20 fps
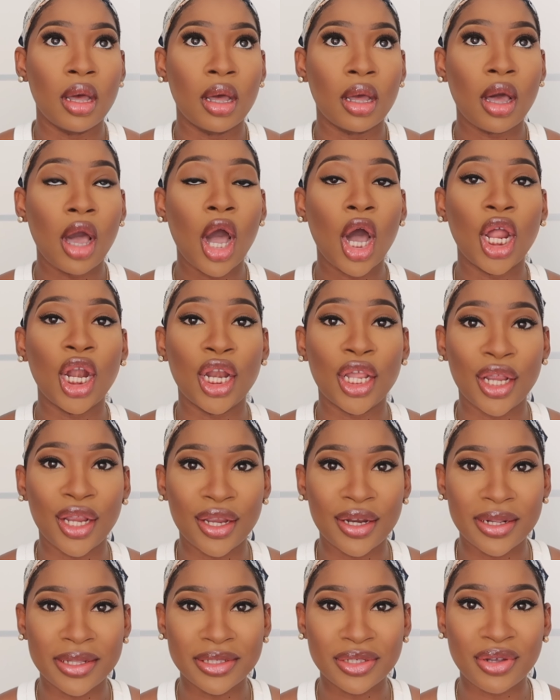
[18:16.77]

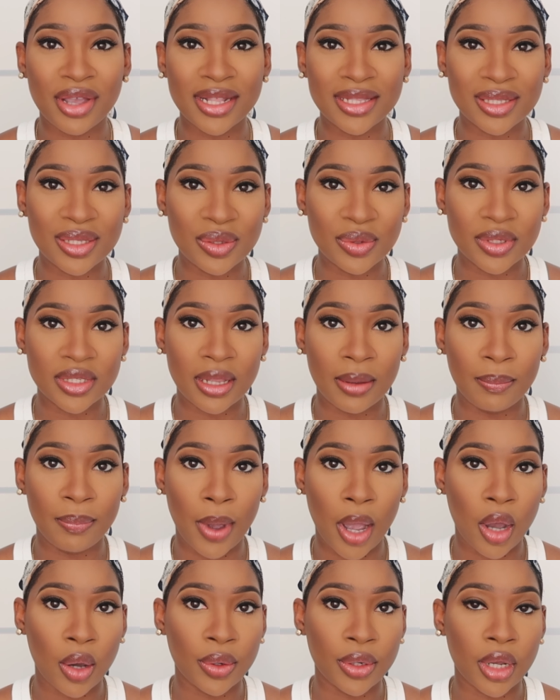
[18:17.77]
colored translucent
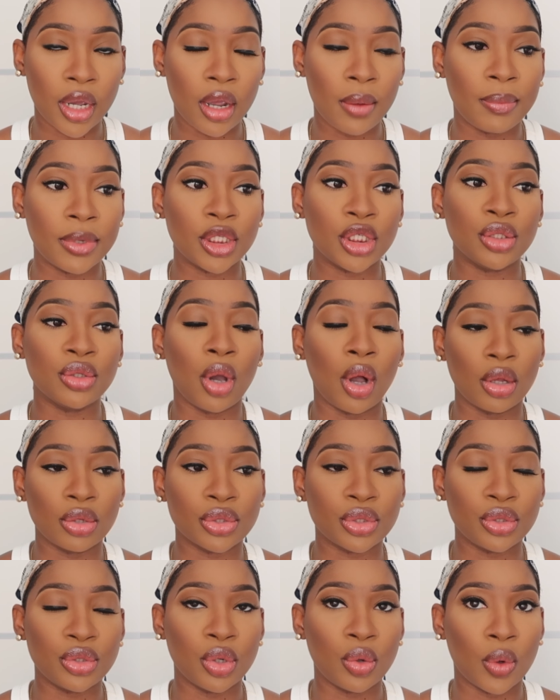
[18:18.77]
powder, but you
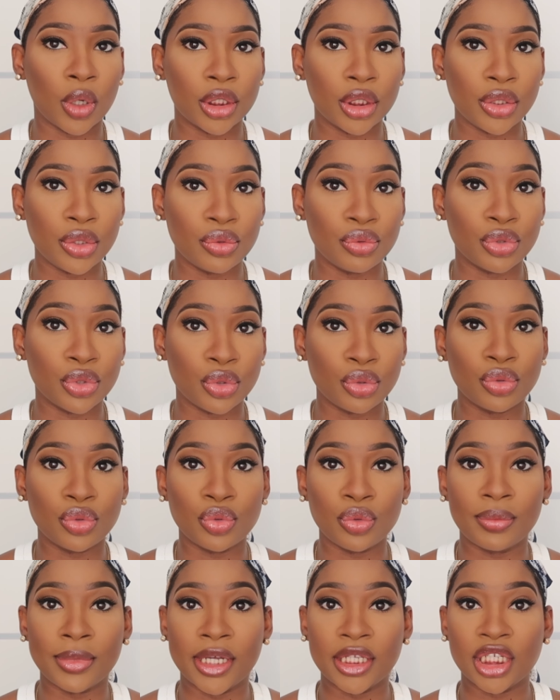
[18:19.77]
also don't want to use too
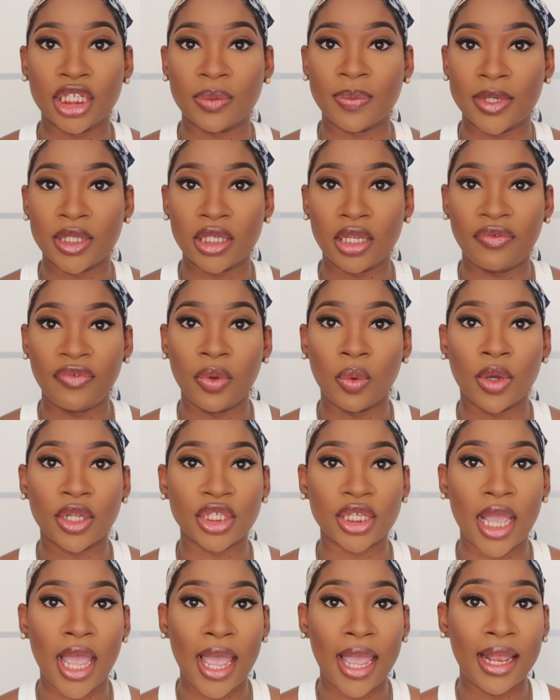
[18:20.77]
much, especially if you want
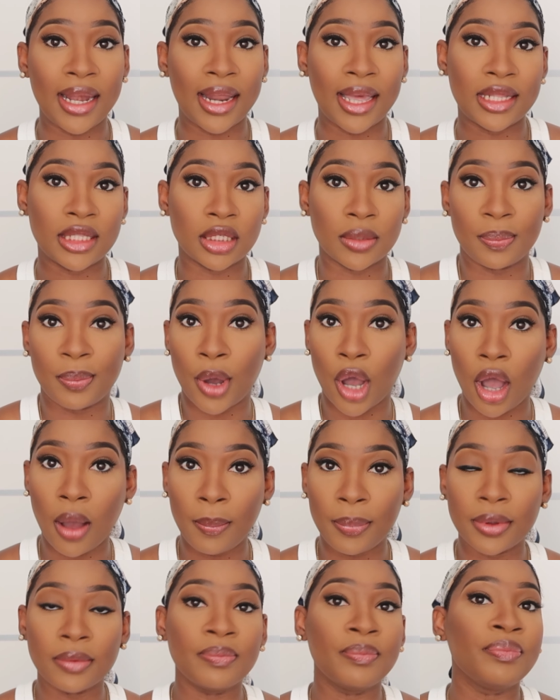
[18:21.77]
your highlight to pop.